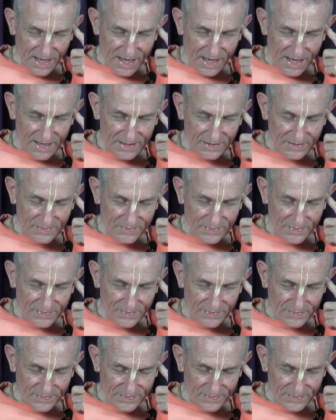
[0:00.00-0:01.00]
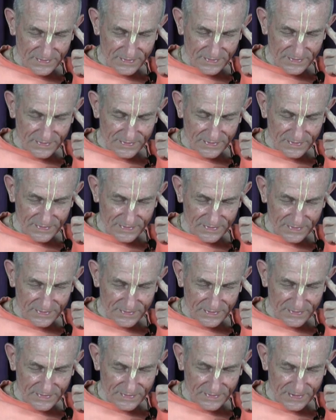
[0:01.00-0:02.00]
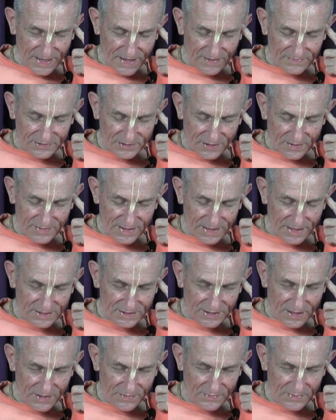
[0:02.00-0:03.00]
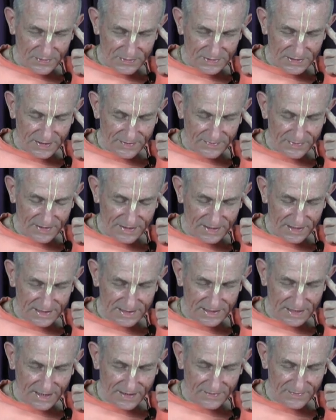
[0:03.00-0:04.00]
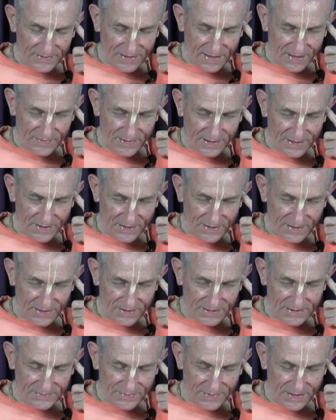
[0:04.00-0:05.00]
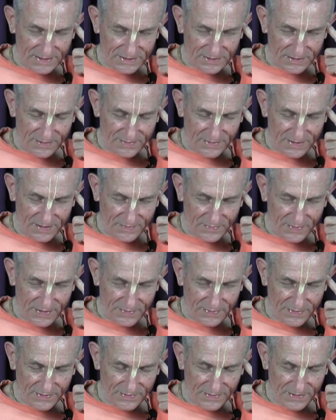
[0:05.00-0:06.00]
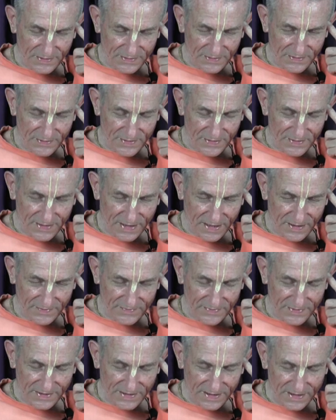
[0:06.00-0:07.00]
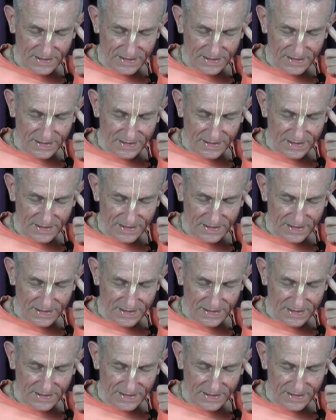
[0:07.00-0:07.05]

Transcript: And we have so many examples, even in this lifetime we get hurt by so many people we thought we loved.